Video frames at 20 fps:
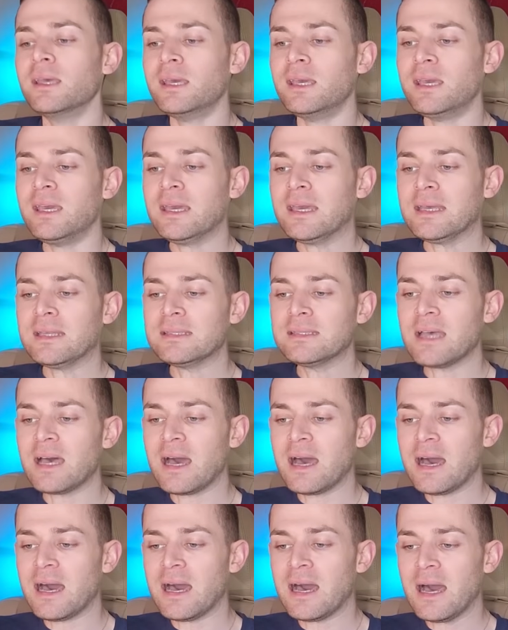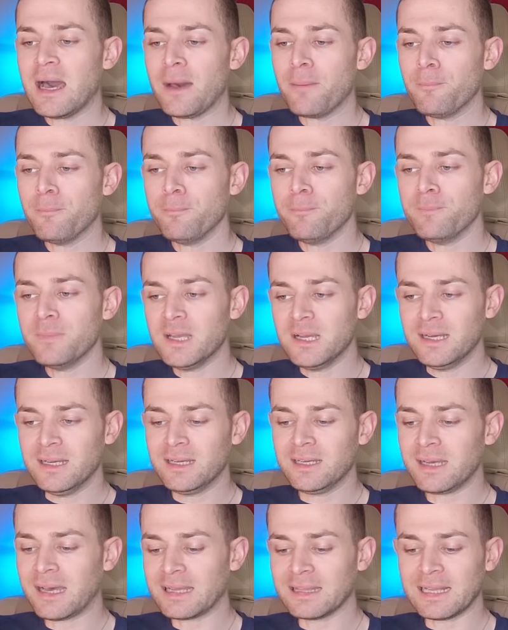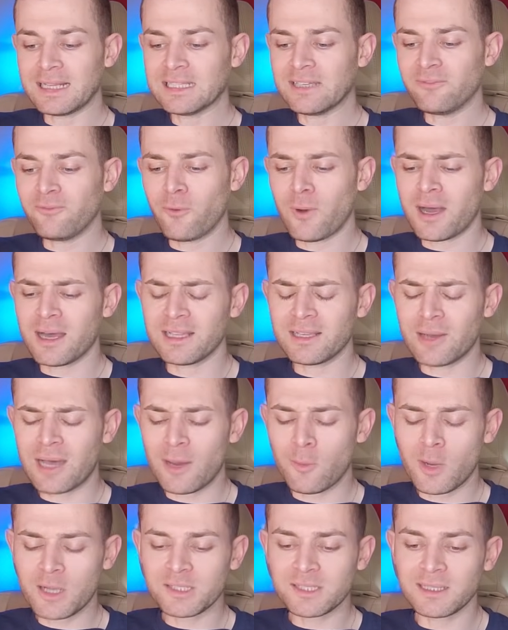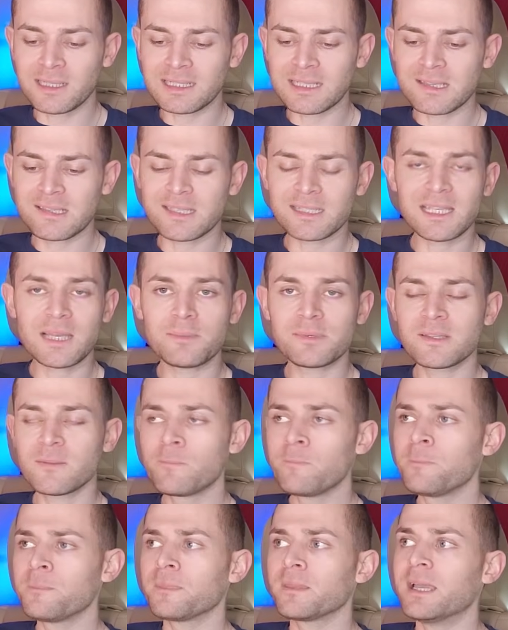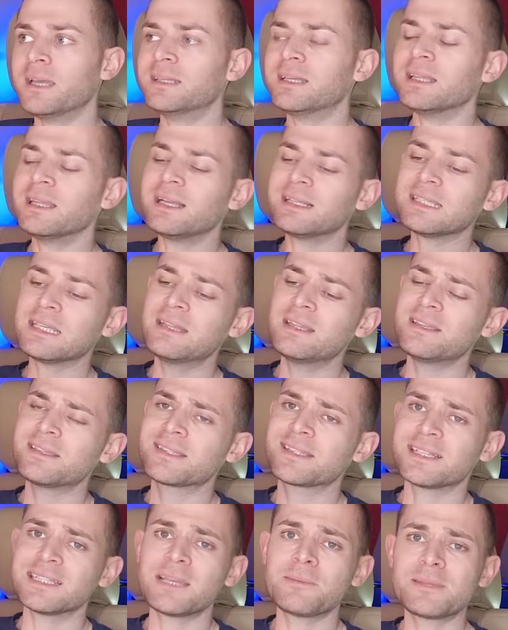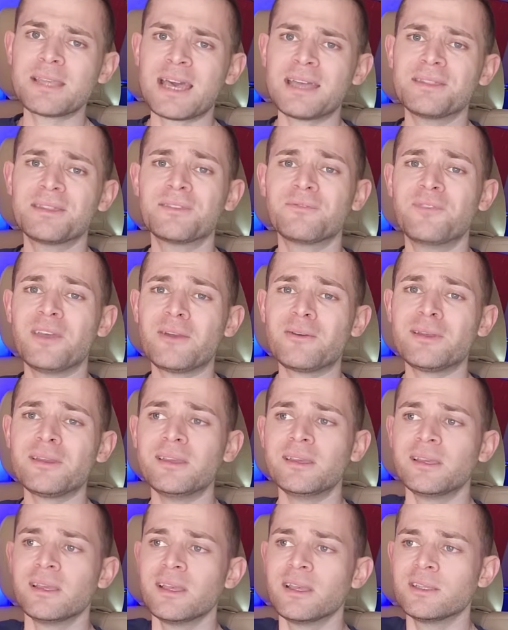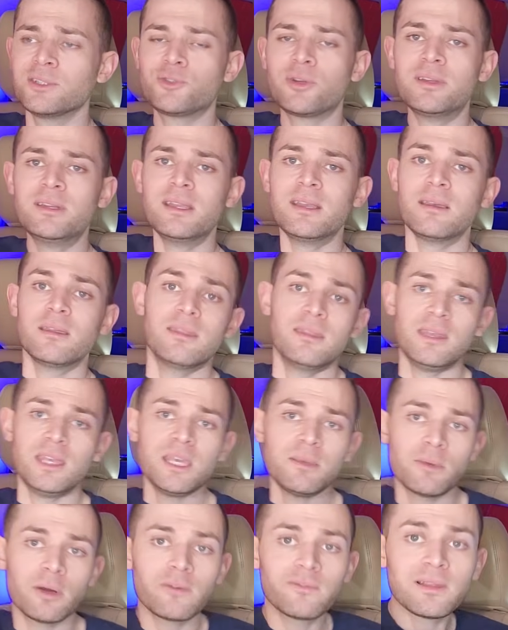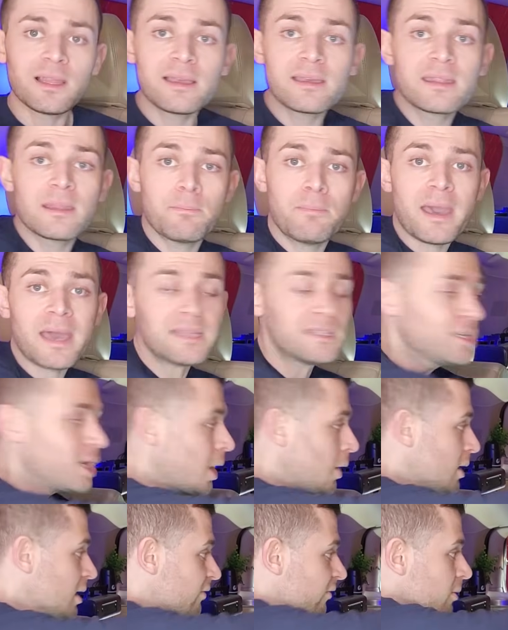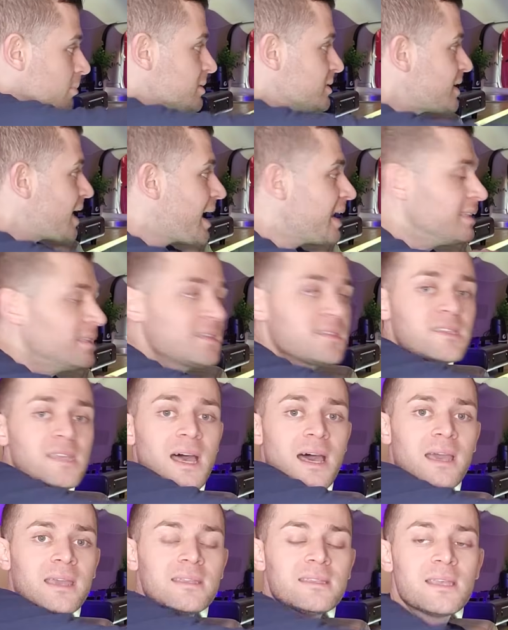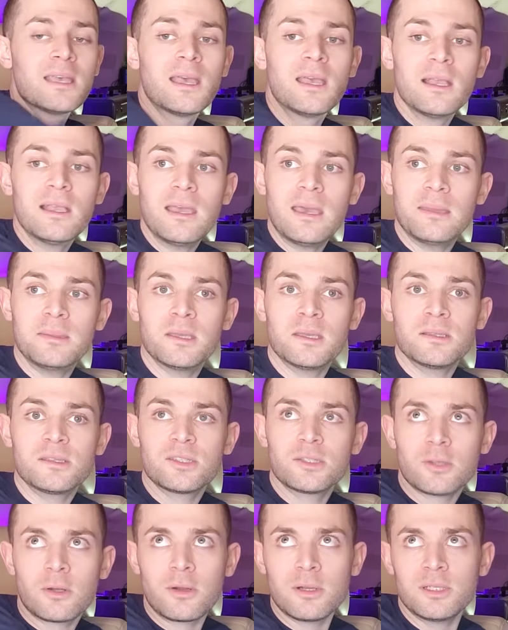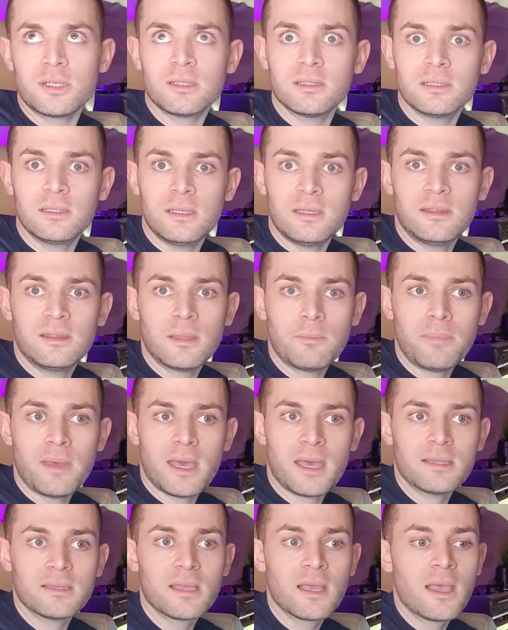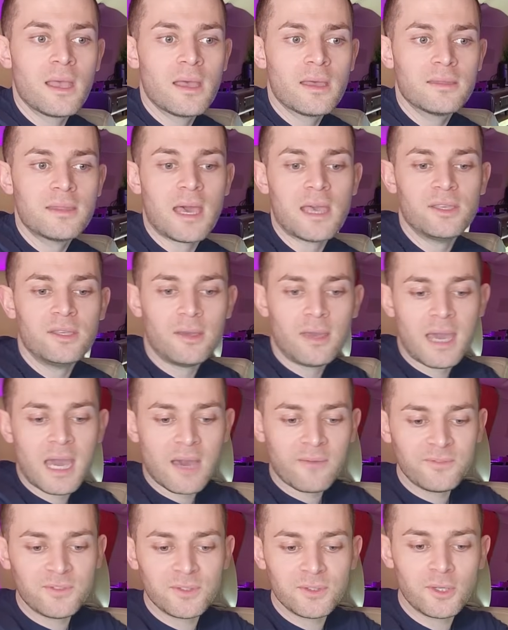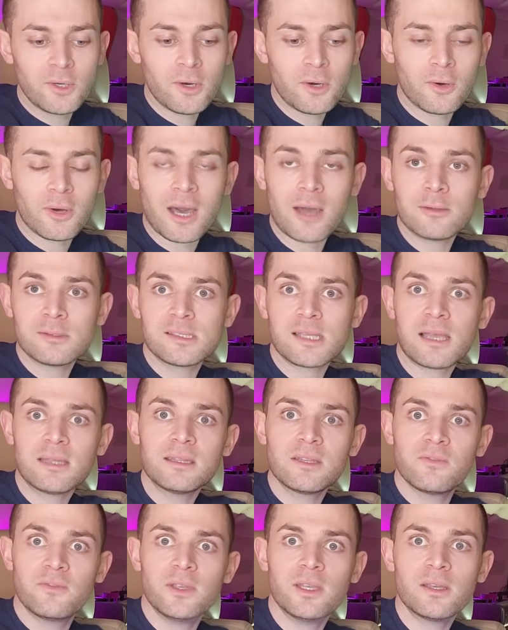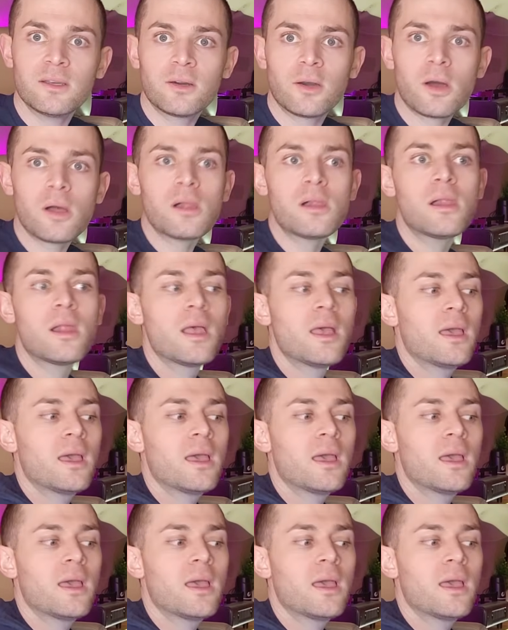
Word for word: And um a lot of I watched a lot of setups, and a lot of these setups had the very trending theme of like the bed going from side to side, and then storage underneath the bed that you have to go outside the vehicle